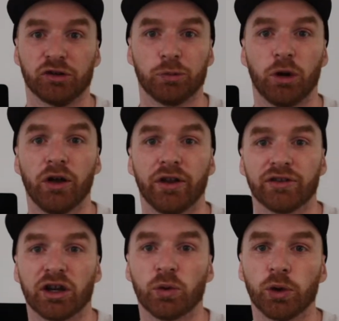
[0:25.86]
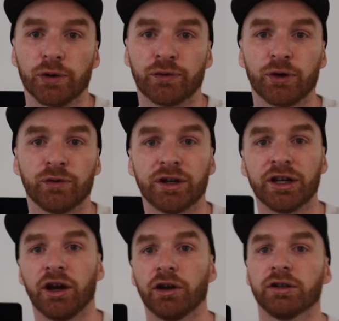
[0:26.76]
spot that's going to work for a
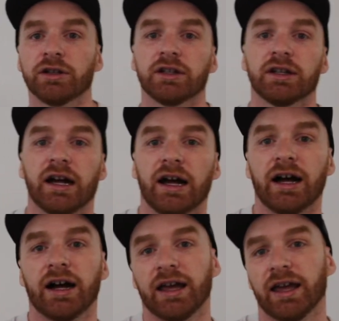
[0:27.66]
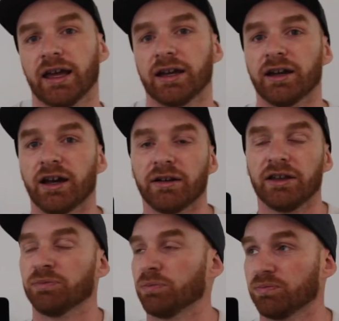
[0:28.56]
video, and
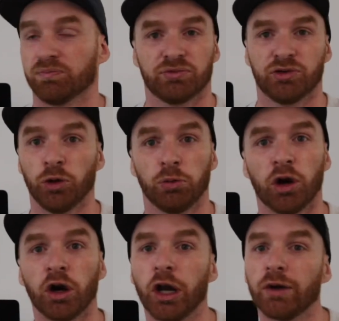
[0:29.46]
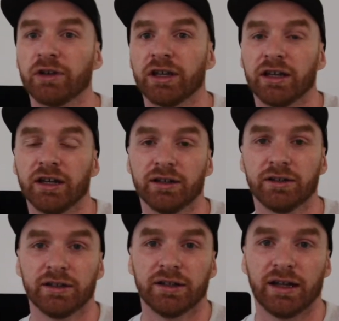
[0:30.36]
it's super hot over here.
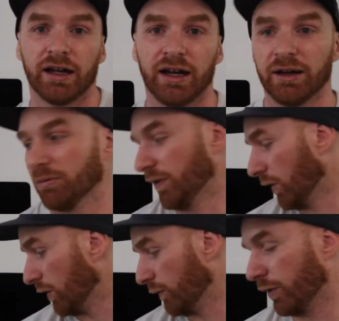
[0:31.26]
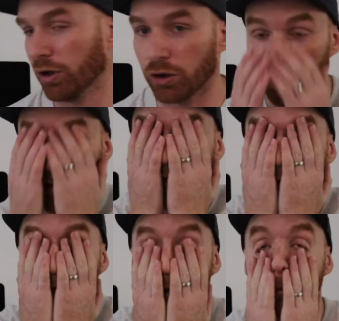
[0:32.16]
So if I look like
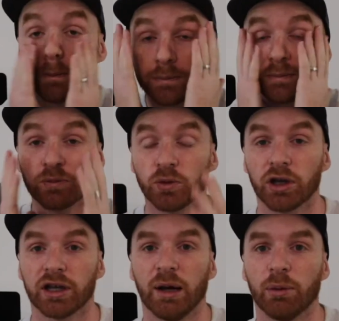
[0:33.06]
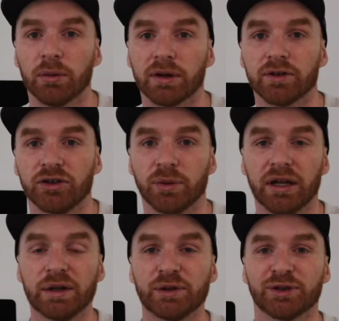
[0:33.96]
I'm working up a bit of a
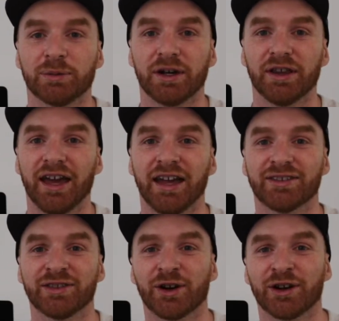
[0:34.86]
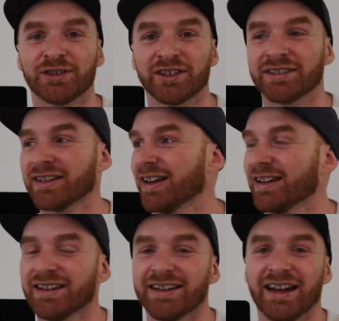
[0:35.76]
sweat or something like that, it's not because it's a
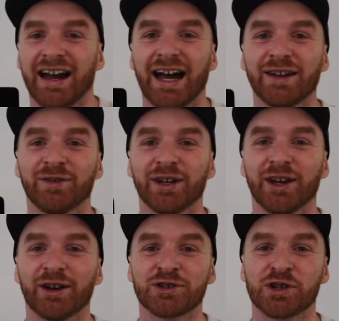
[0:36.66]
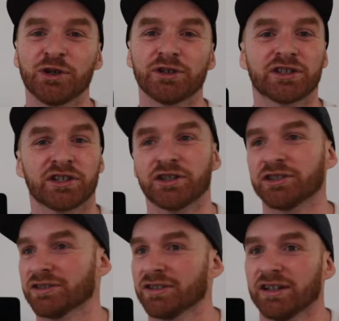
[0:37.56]
hard video to shoot, it's just
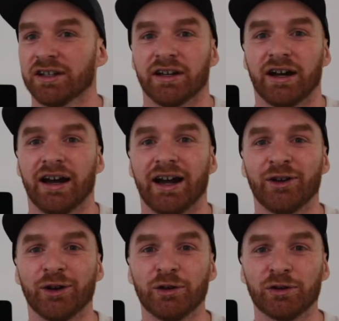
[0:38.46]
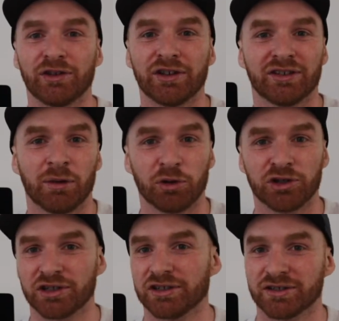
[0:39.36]
because I'm not used to these
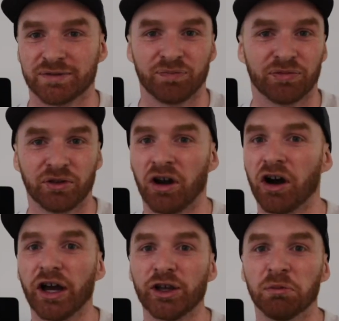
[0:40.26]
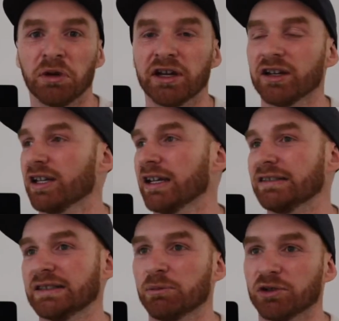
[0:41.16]
temperatures, high humidity,
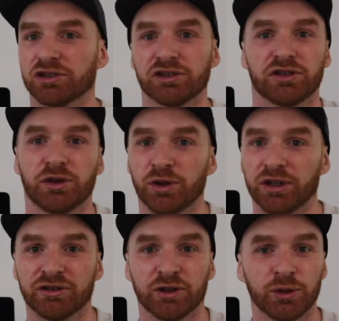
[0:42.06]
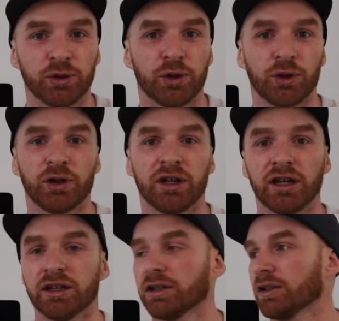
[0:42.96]
temperatures 32,
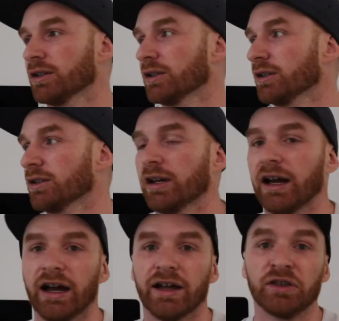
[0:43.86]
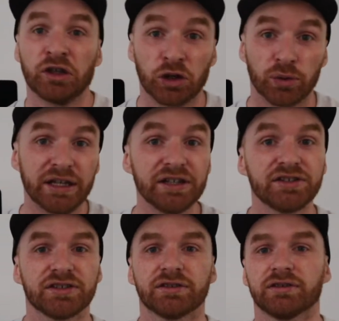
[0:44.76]
30
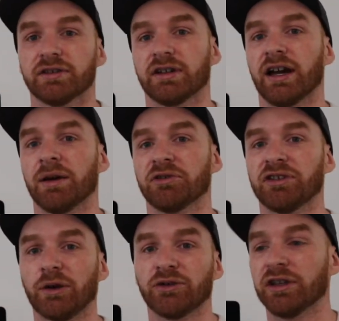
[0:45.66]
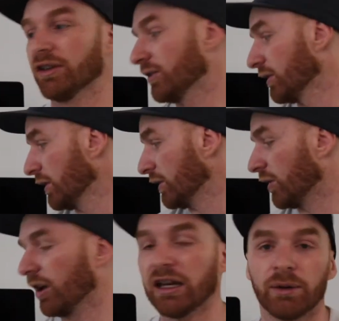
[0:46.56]
degrees Celsius.
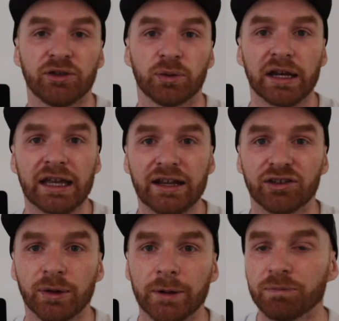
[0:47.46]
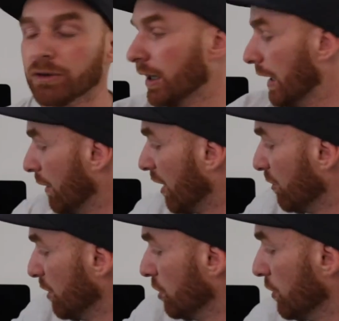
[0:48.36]
So anyways, we're going to get into it.
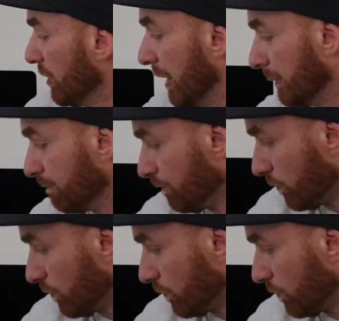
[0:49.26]
I've been using,